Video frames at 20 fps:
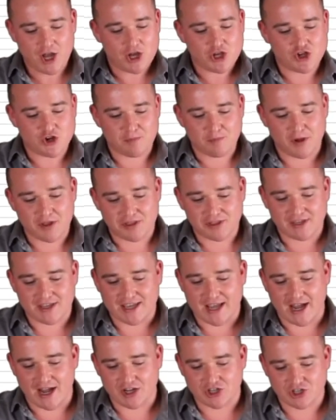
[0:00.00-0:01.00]
Your monthly
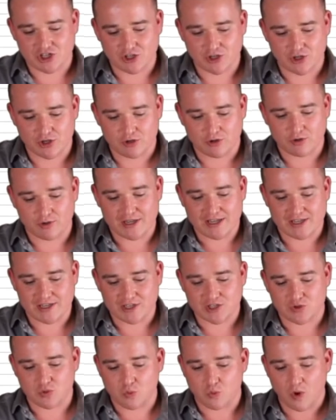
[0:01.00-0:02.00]
cash flow
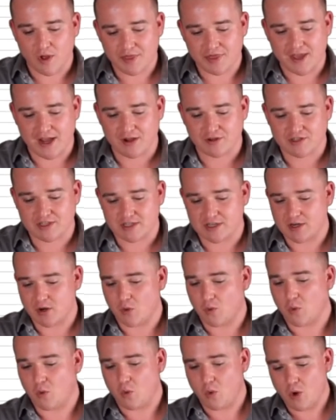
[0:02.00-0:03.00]
is one thousand
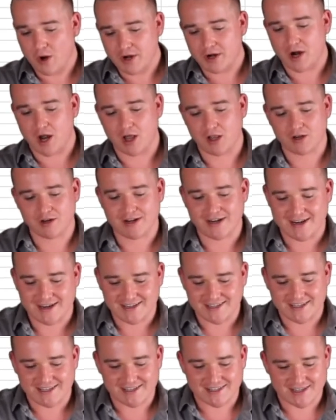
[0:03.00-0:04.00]
one dollar and
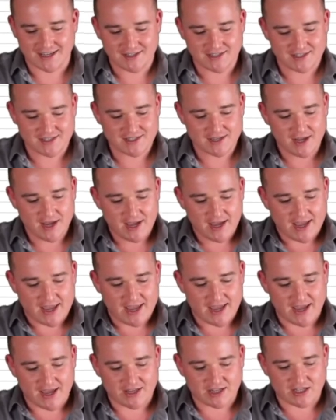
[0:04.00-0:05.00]
eighteen cents,
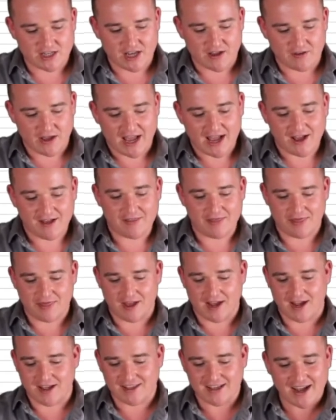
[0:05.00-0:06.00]
and it ha
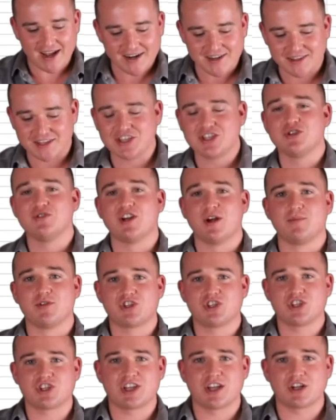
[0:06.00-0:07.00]
I added these two
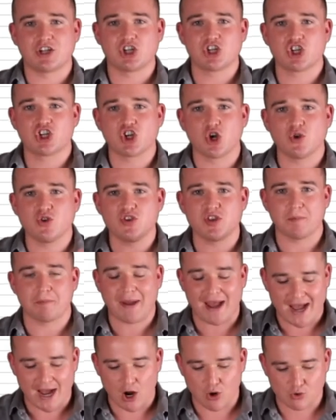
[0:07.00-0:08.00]
numbers just to kind of show you the
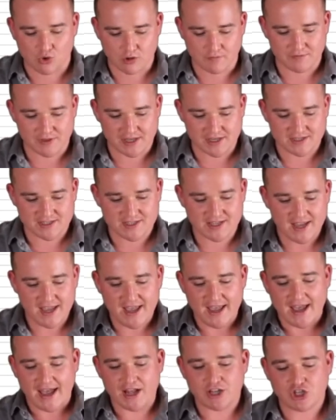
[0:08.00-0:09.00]
power of this.
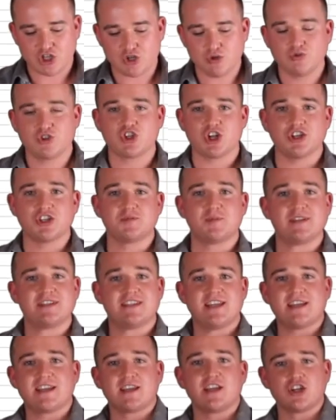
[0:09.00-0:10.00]
Had you just been
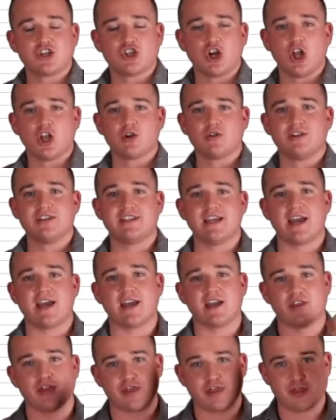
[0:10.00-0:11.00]
taking a dollar a
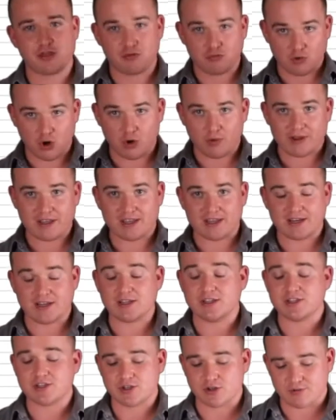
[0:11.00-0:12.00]
day and throwing it
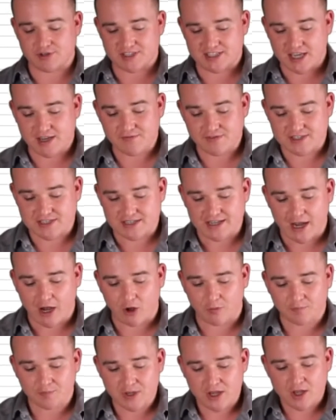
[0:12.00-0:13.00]
into a savings
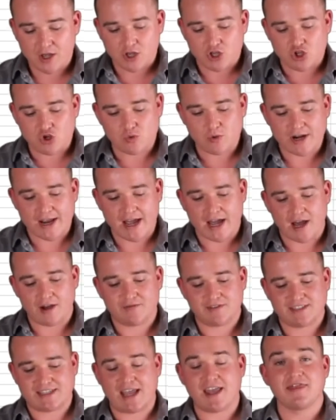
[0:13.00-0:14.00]
account, you would
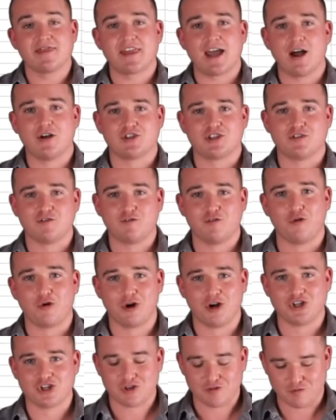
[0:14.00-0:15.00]
have ten thousand four
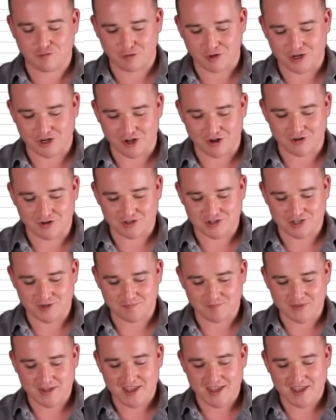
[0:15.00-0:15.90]
hundred forty dollars.